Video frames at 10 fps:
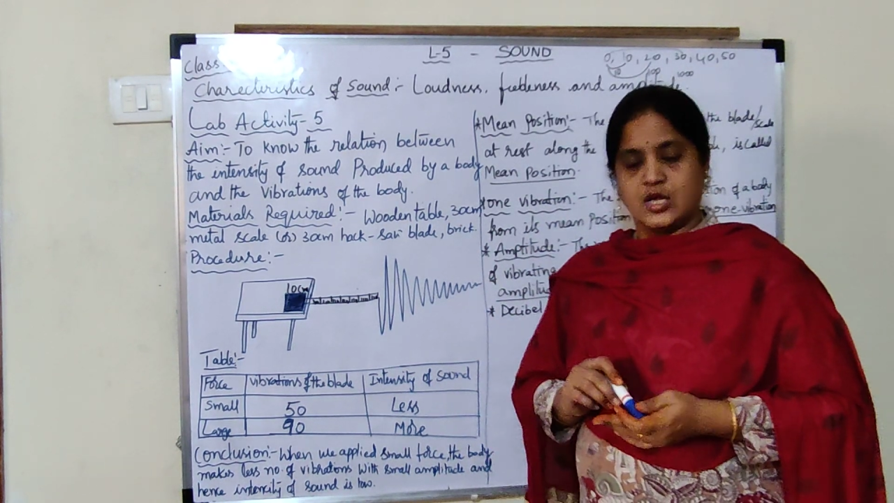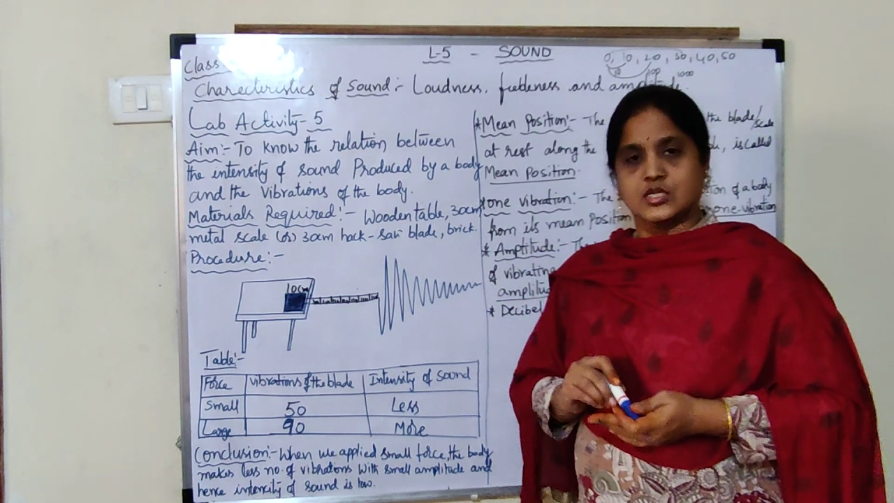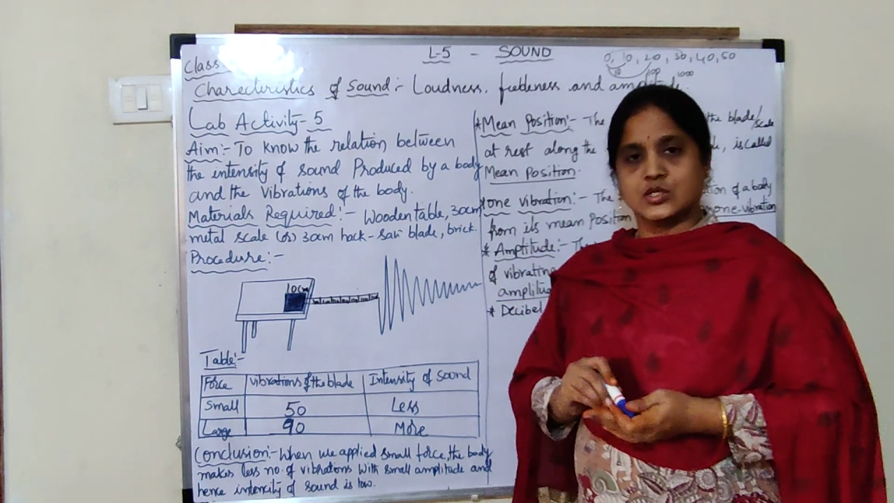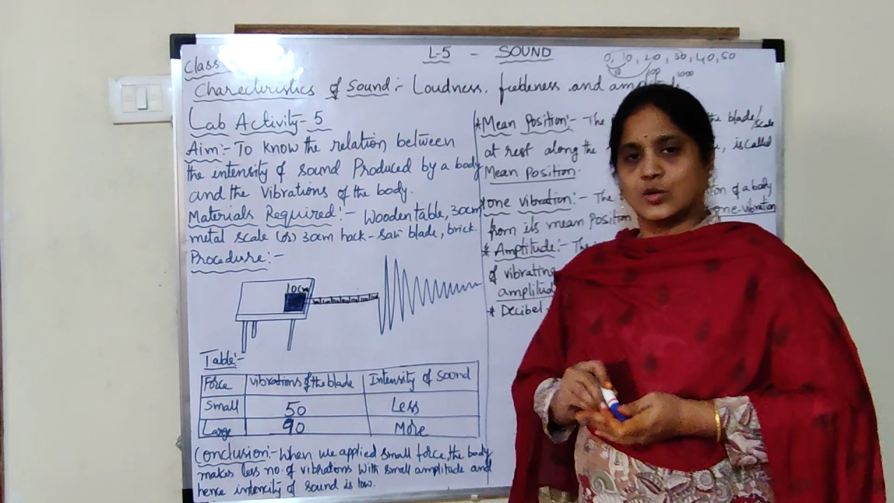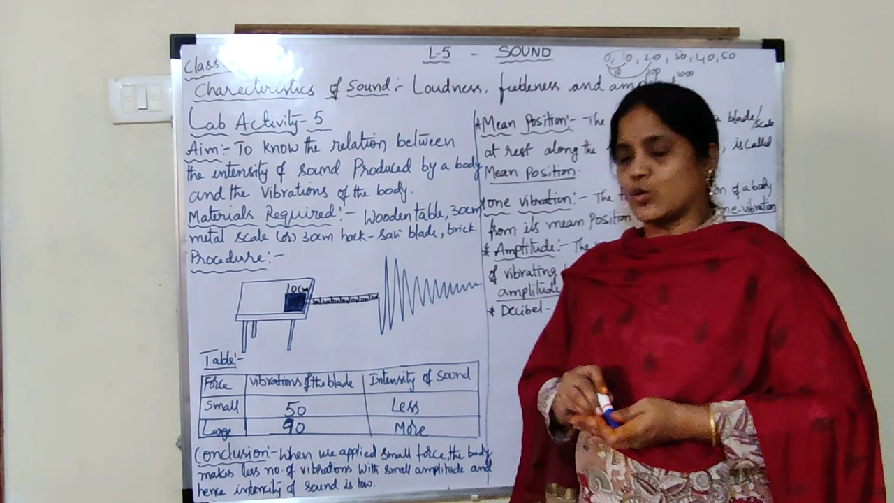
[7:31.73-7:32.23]

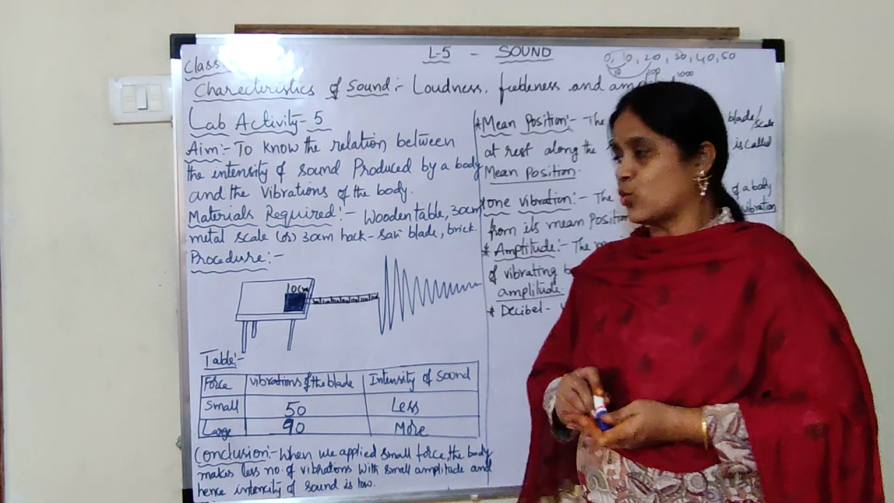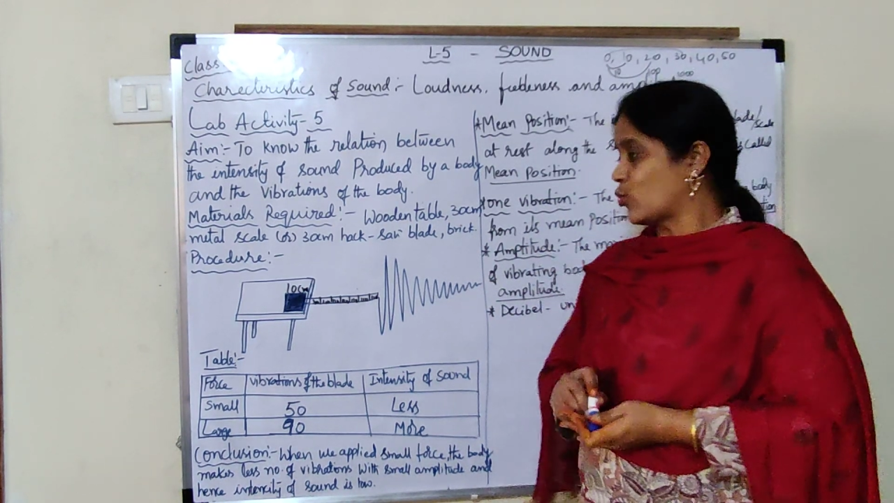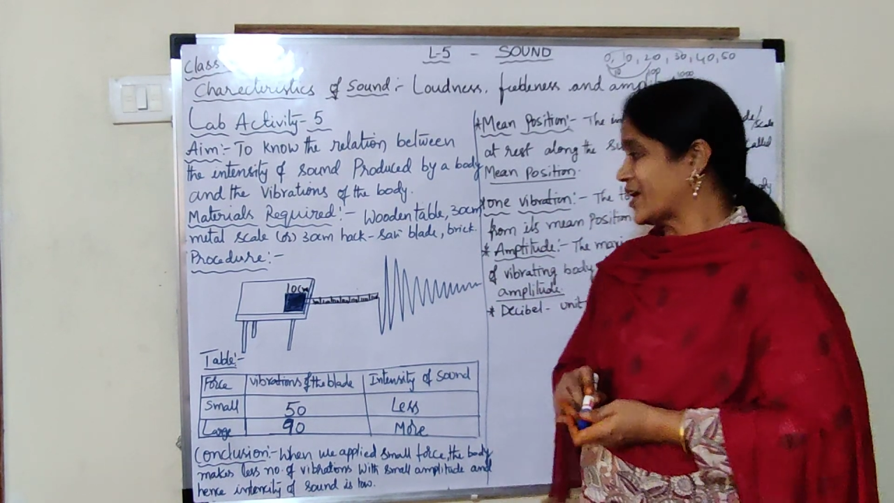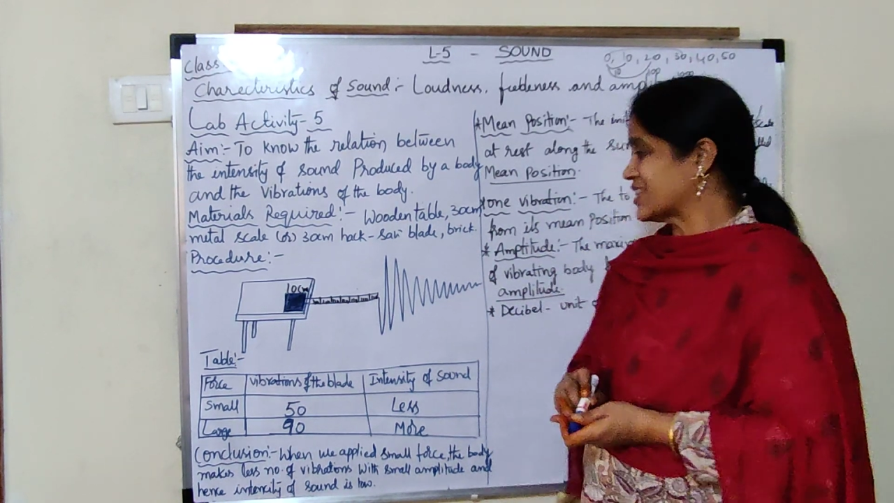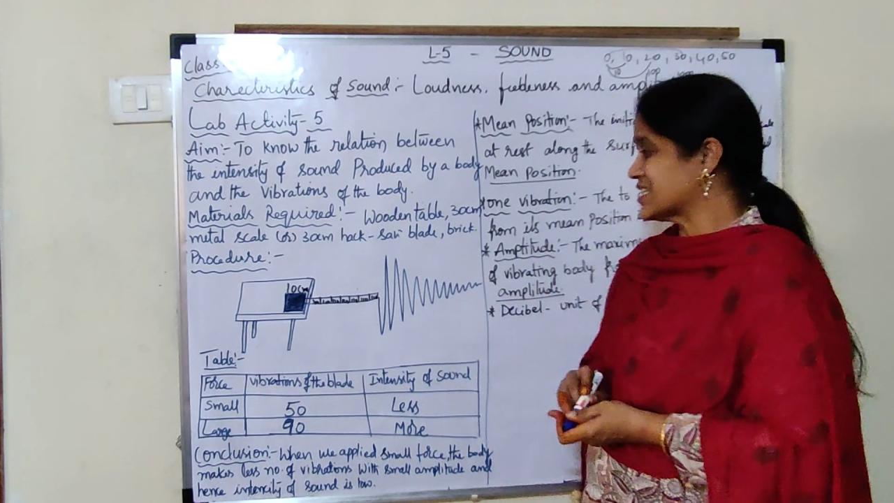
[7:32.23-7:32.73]
So
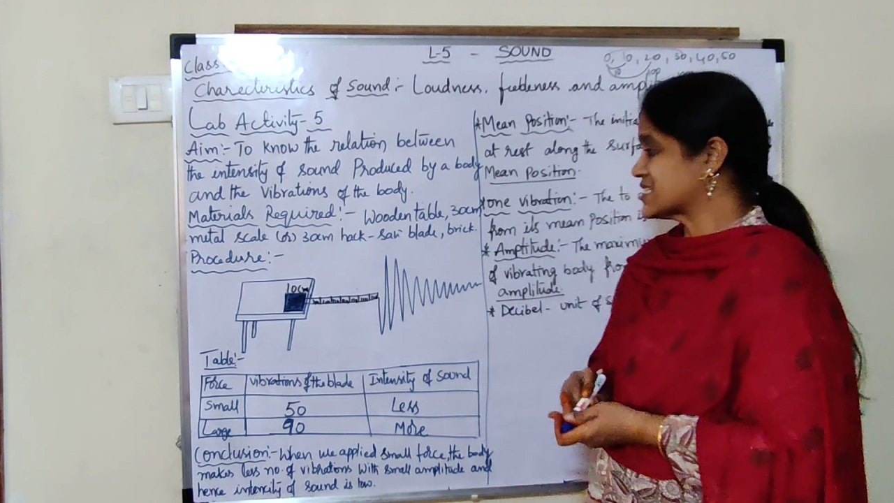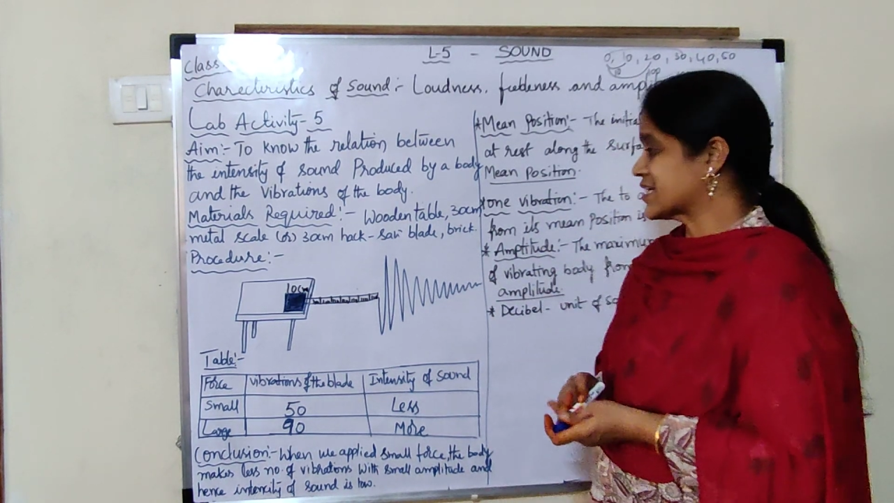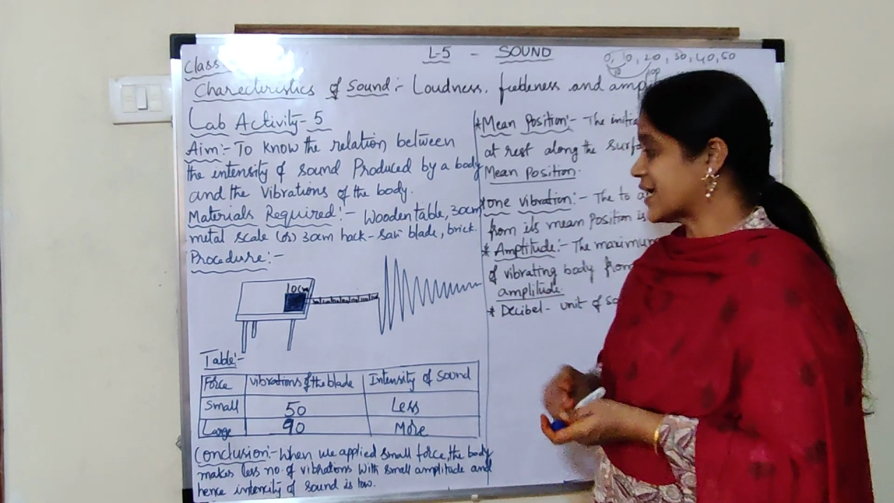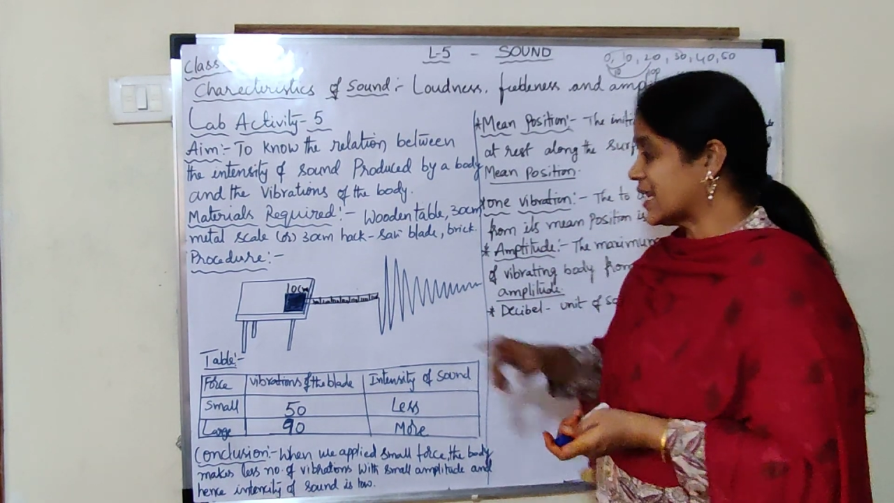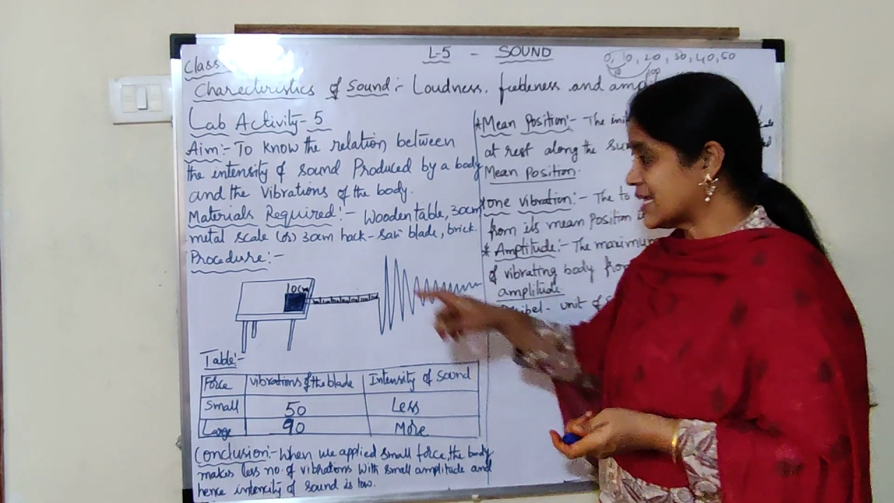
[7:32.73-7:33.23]
when the scale